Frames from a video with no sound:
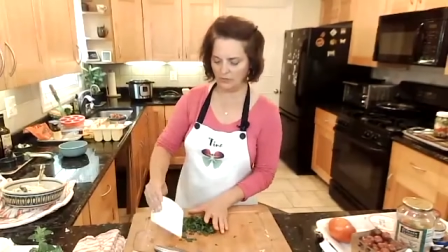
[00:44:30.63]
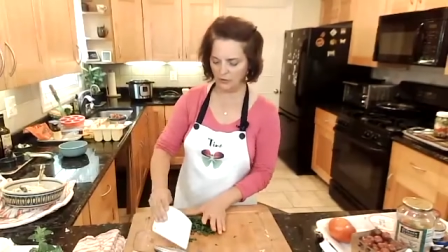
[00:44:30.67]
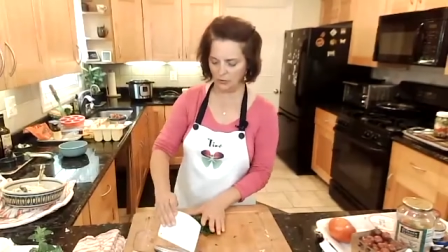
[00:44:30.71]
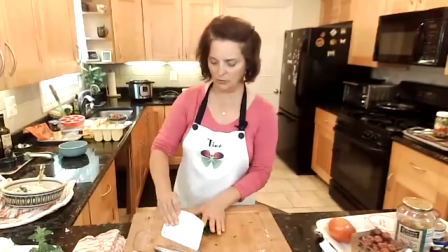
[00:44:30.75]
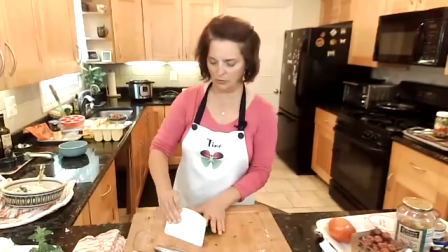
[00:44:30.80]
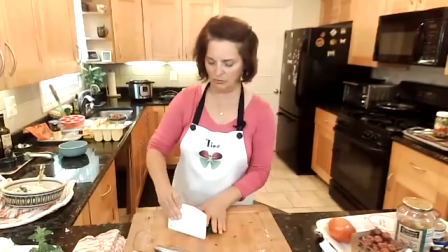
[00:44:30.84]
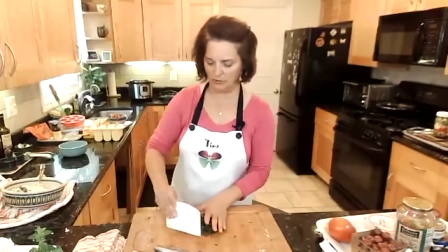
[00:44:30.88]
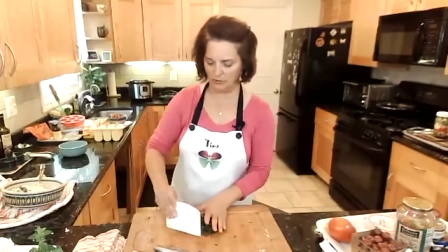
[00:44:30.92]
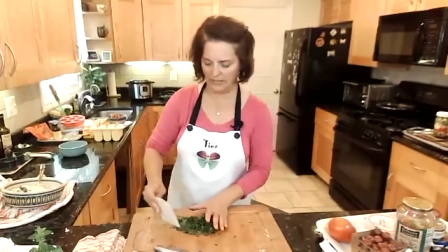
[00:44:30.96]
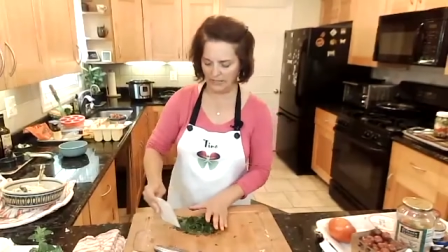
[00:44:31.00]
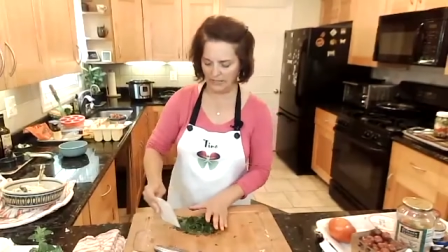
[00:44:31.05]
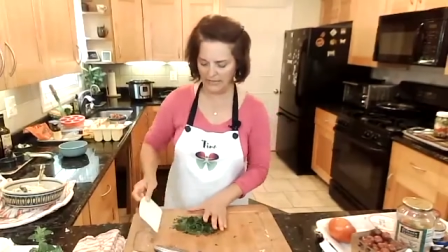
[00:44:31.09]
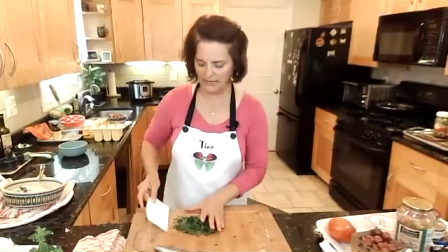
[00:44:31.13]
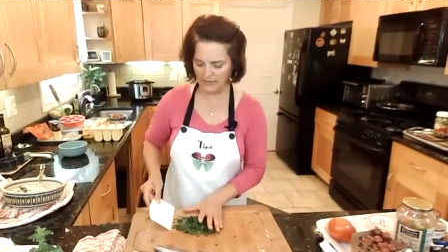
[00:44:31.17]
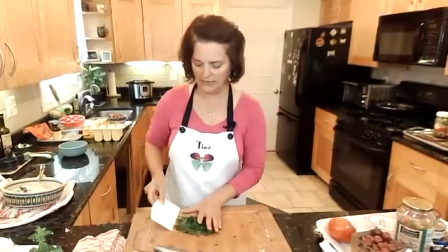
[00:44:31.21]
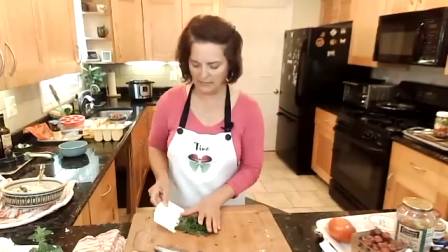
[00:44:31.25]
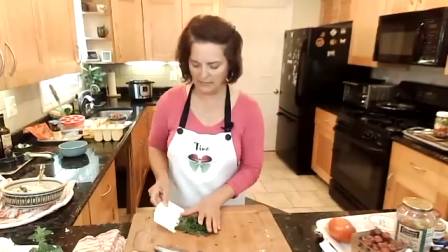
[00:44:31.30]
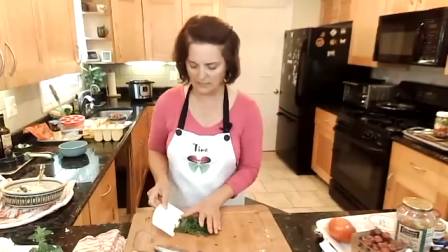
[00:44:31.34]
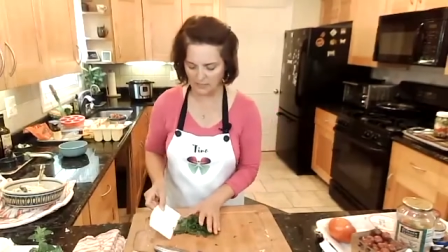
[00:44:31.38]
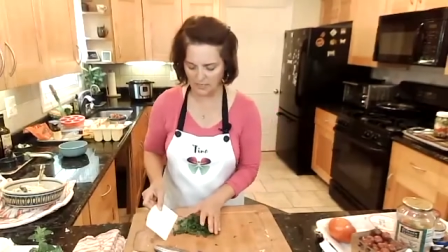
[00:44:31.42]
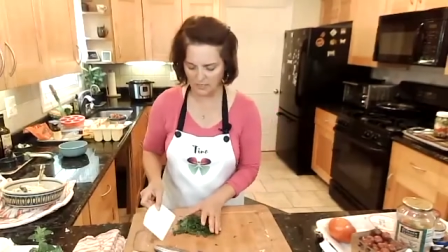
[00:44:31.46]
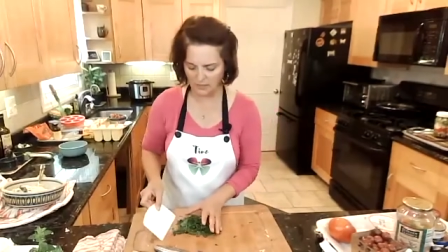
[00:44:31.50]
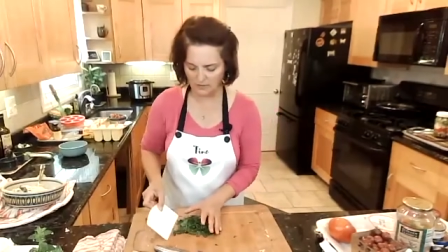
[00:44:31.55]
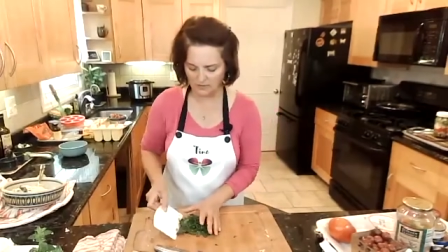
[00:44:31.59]
your blade.
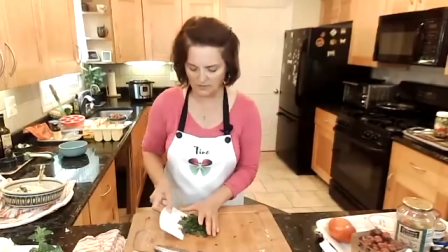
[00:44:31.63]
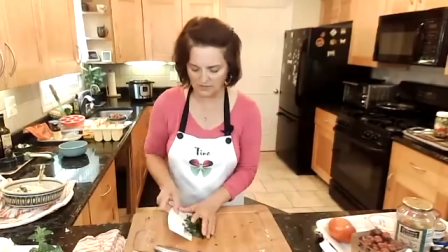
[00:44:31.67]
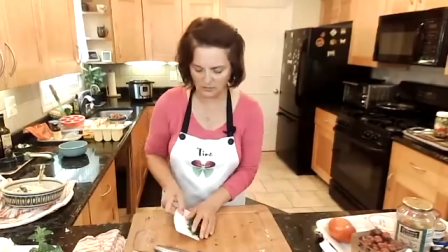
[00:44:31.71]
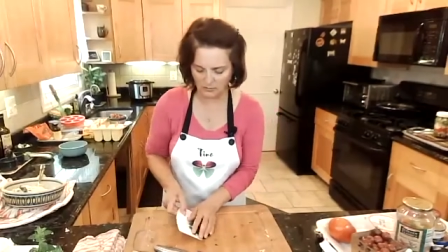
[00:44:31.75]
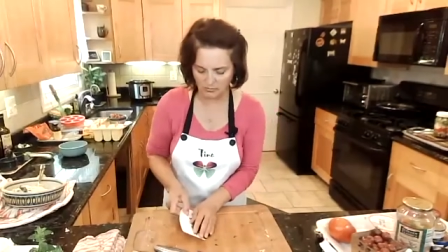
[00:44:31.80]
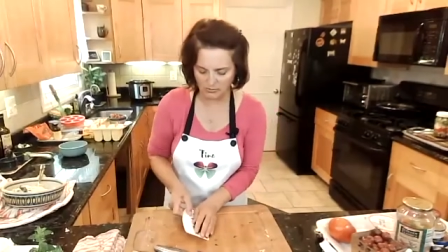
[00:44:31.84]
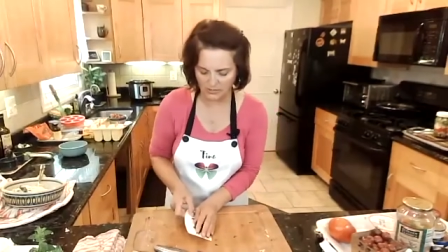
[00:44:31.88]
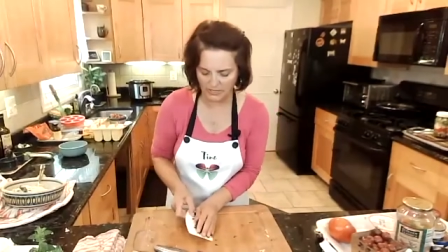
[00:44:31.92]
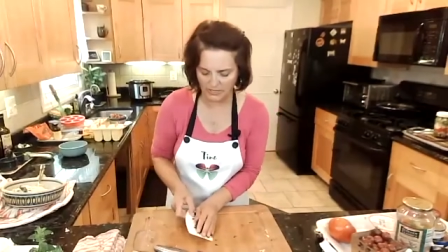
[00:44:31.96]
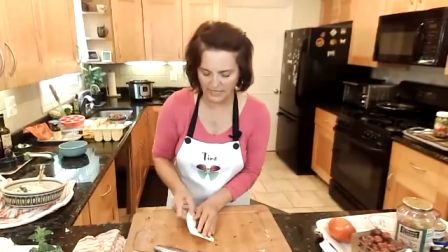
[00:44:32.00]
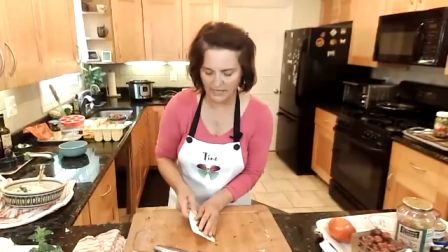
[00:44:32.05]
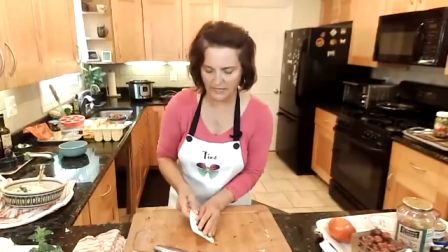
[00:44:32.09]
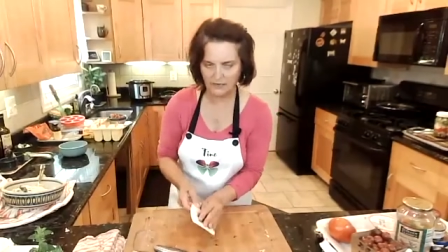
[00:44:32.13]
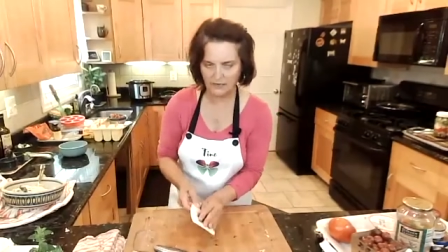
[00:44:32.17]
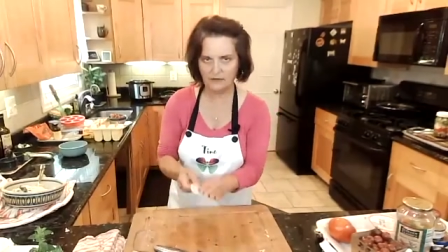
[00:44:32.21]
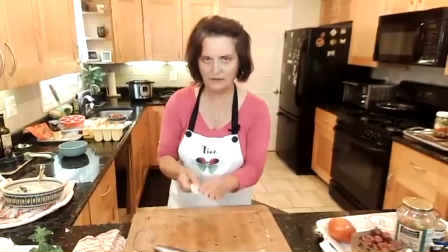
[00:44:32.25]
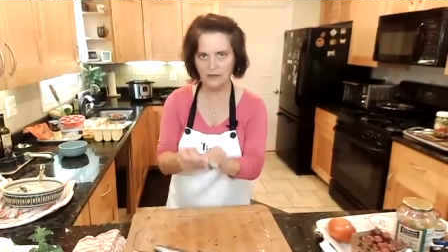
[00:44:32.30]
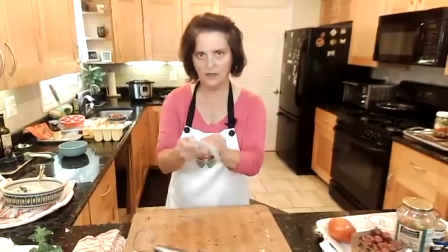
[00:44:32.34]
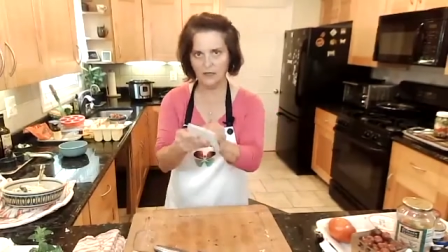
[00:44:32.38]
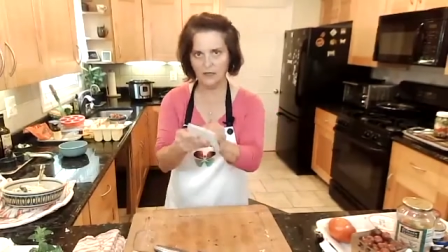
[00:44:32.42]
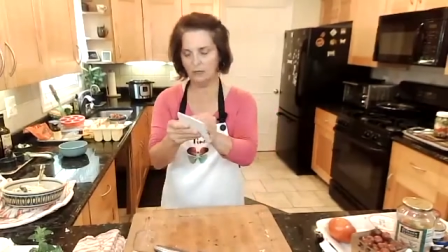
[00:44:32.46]
It dulls the blade.